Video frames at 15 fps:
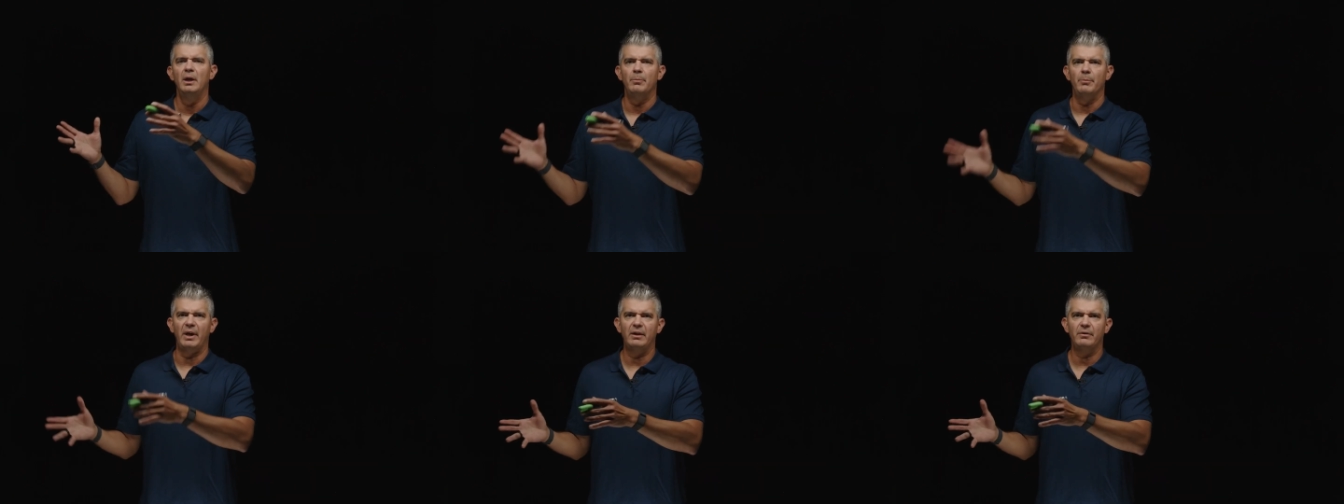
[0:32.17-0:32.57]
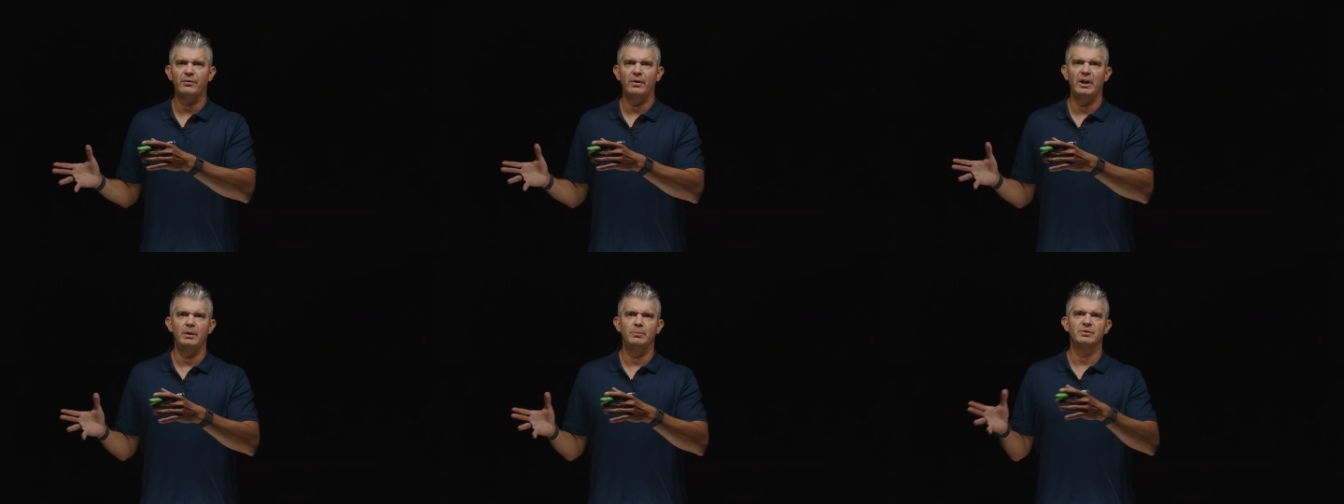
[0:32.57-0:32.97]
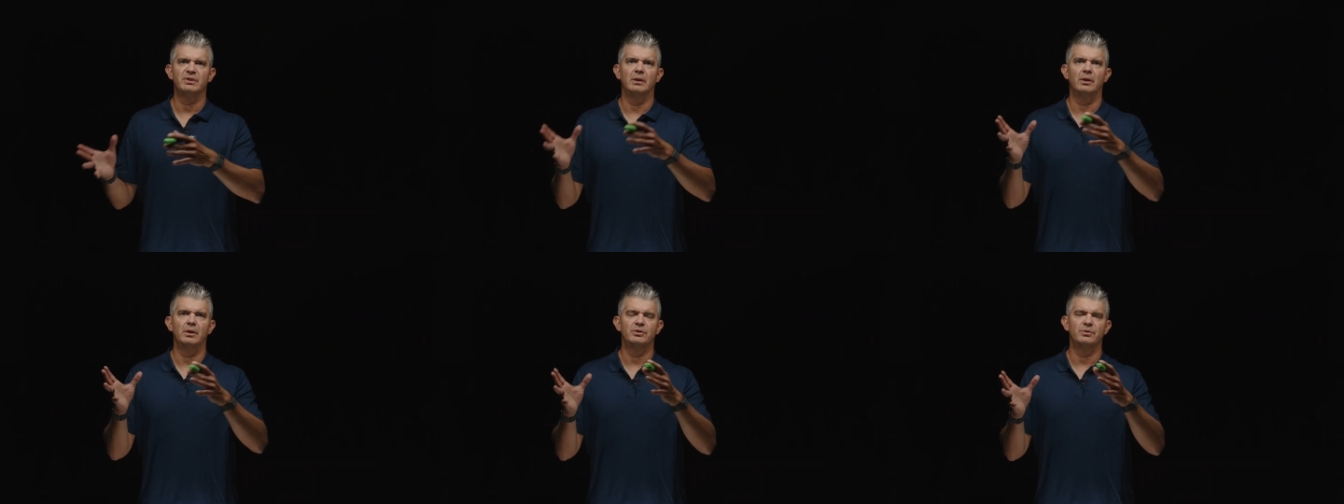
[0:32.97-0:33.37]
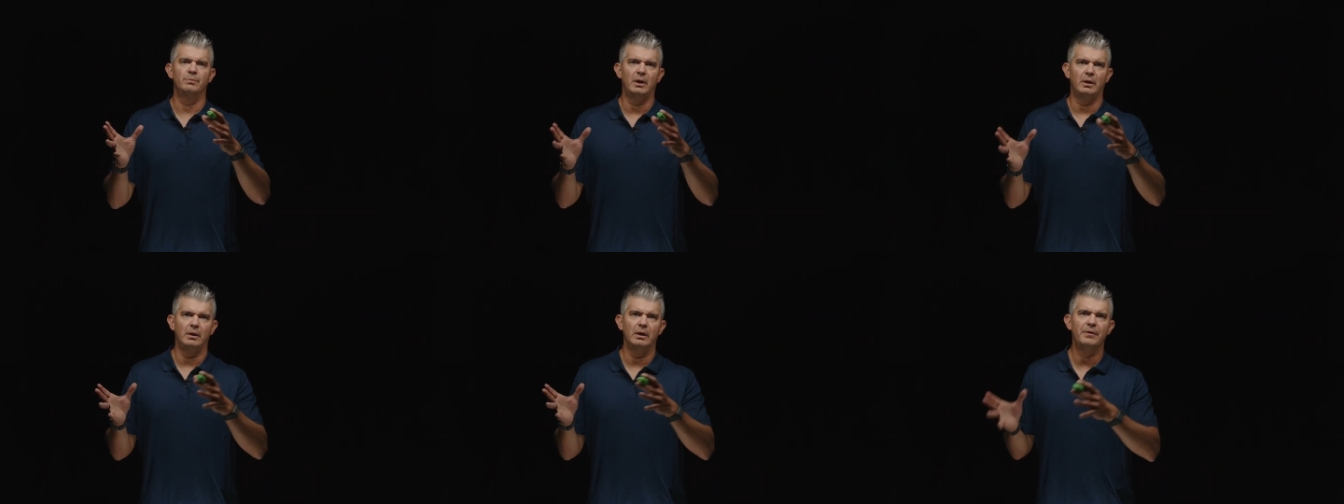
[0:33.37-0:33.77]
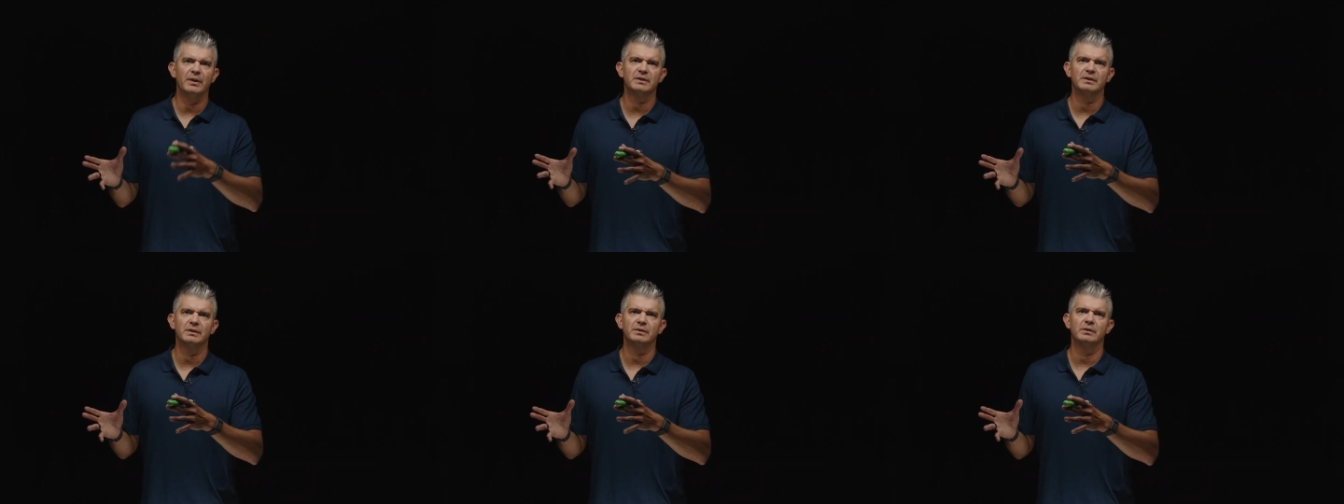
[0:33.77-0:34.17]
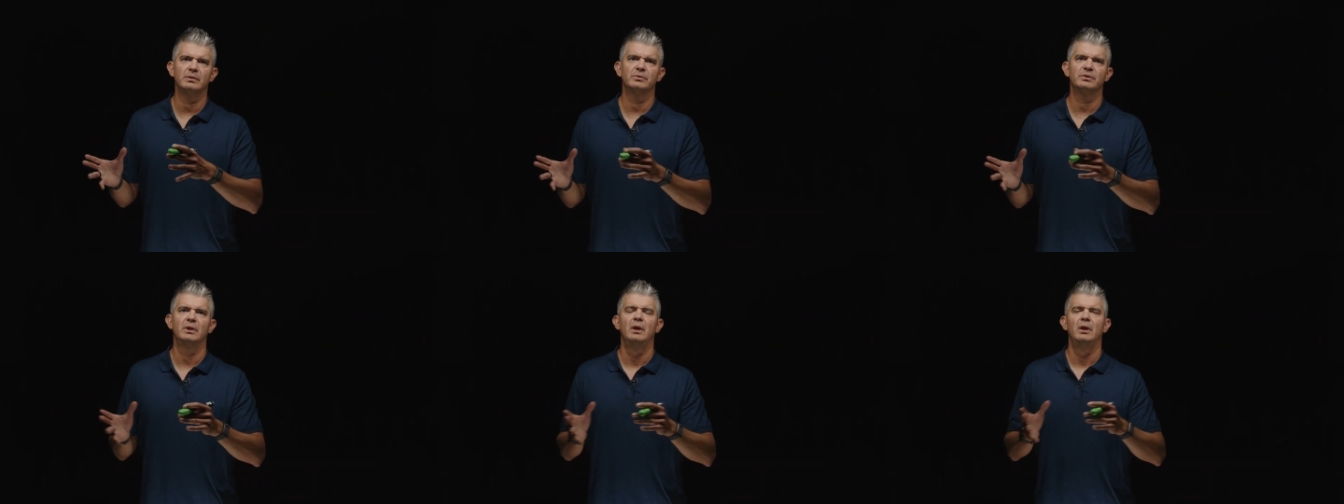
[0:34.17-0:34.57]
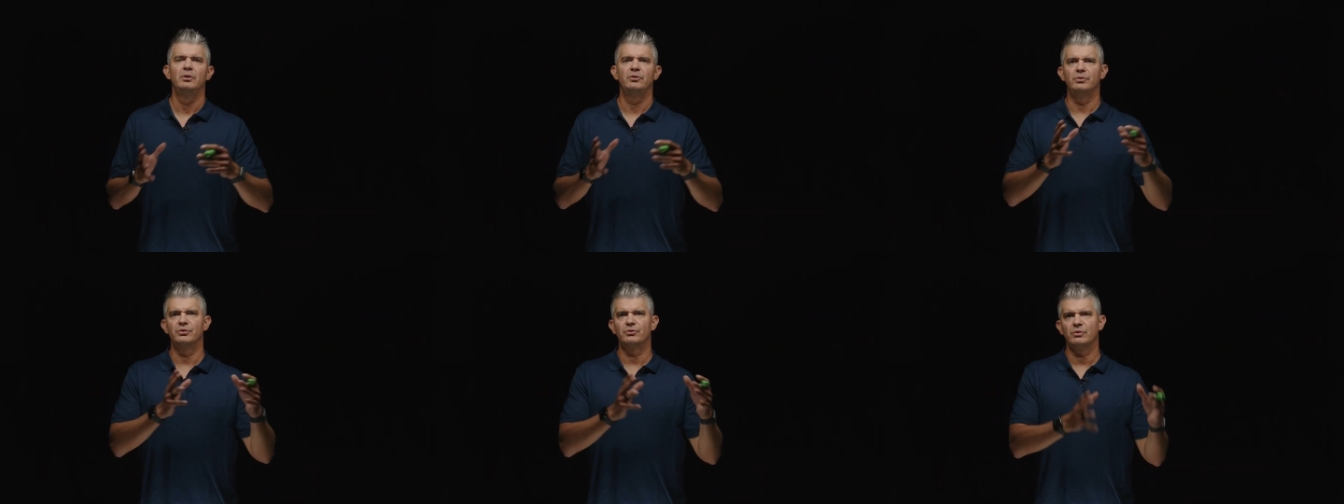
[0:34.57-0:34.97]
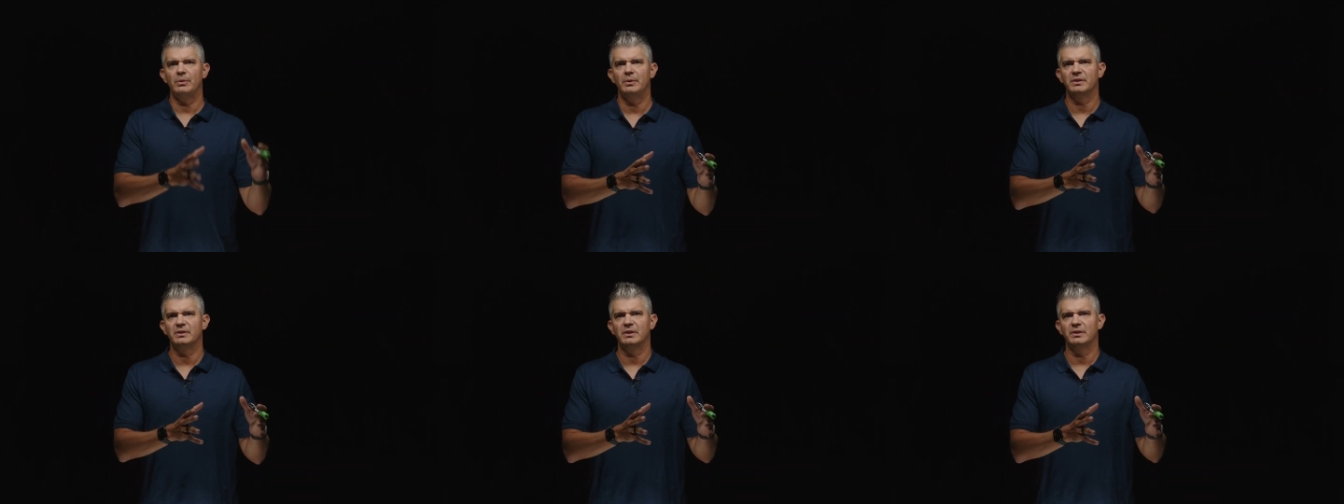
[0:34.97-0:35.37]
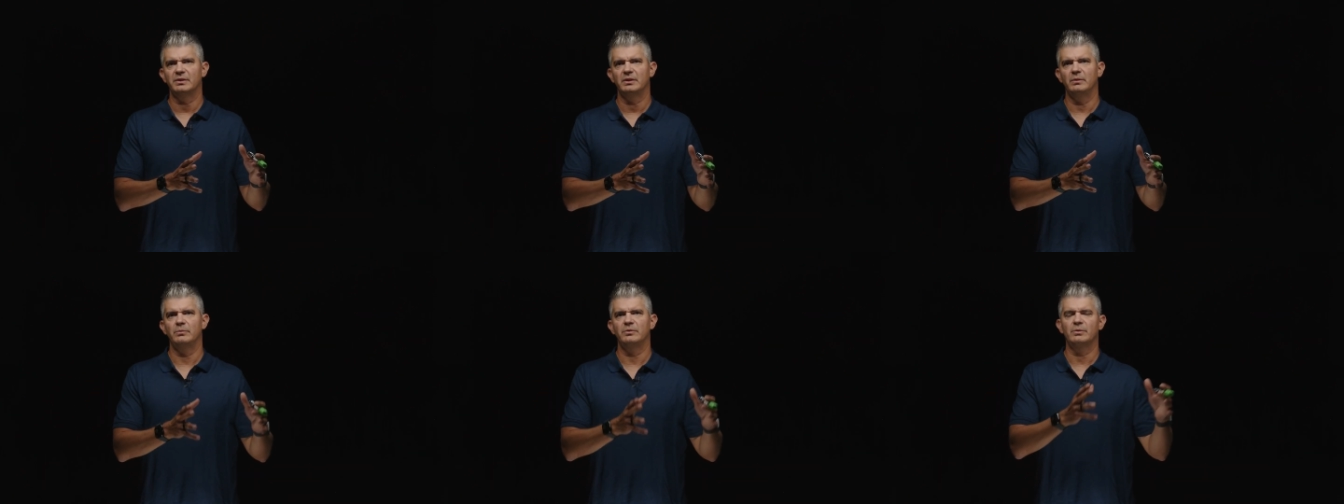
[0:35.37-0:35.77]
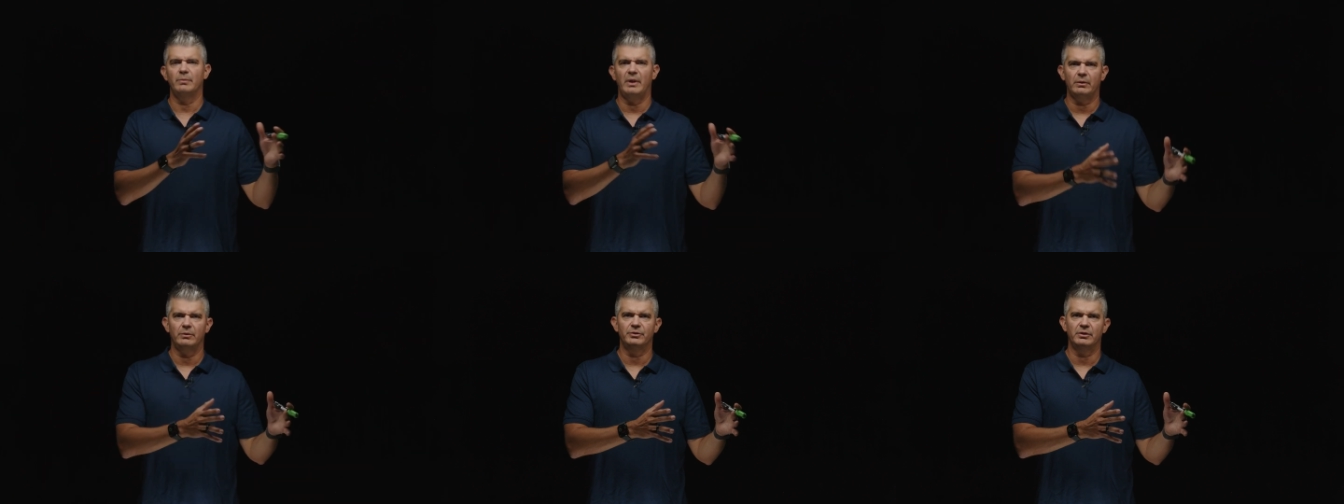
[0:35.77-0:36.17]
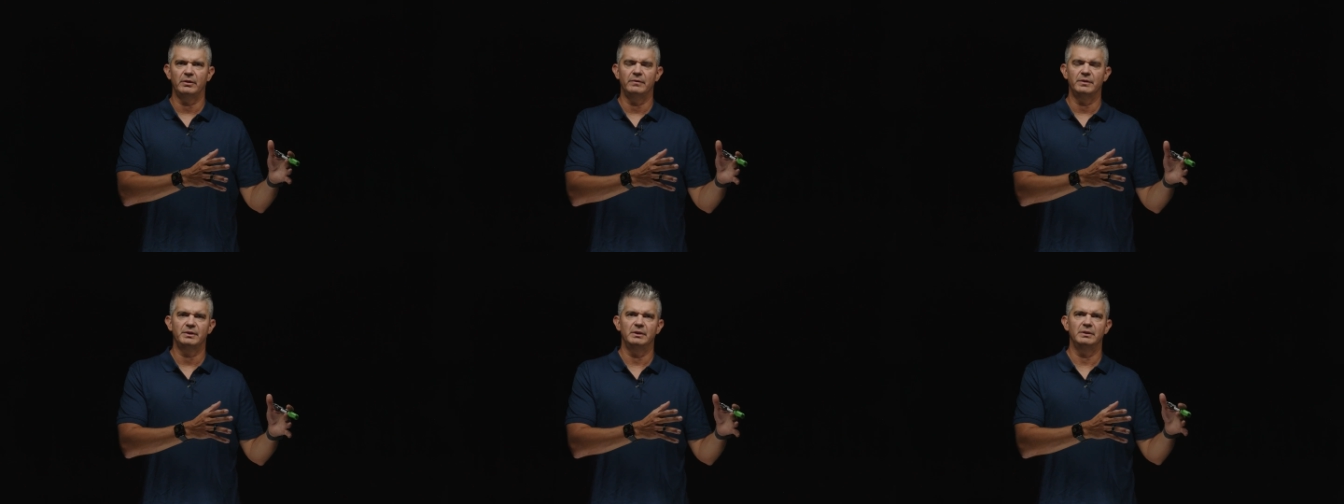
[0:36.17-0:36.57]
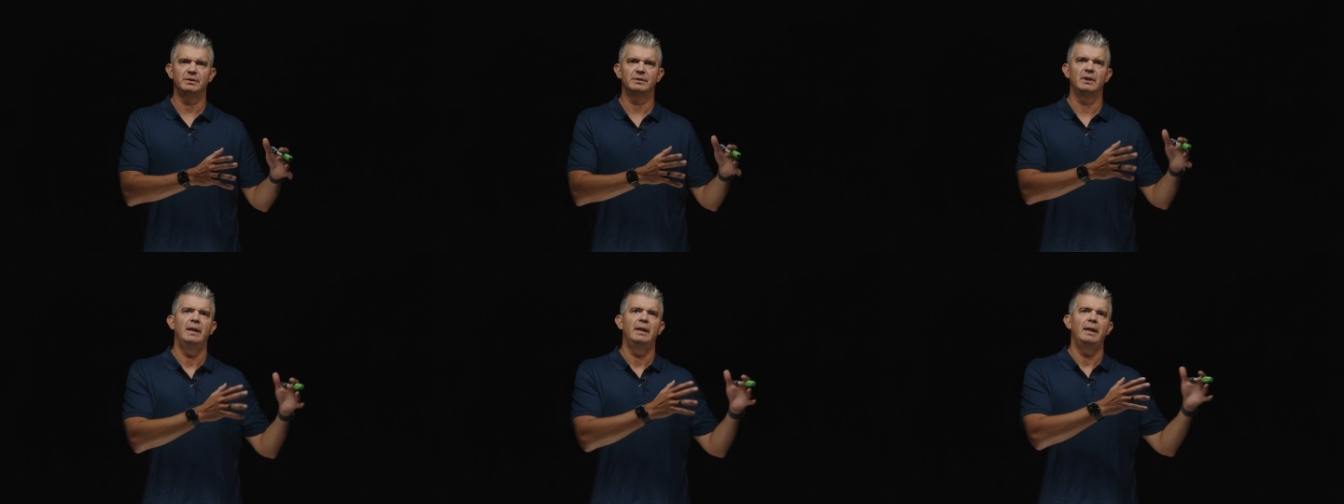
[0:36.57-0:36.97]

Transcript: mainframes and large monolithic systems to distributed systems, microservices,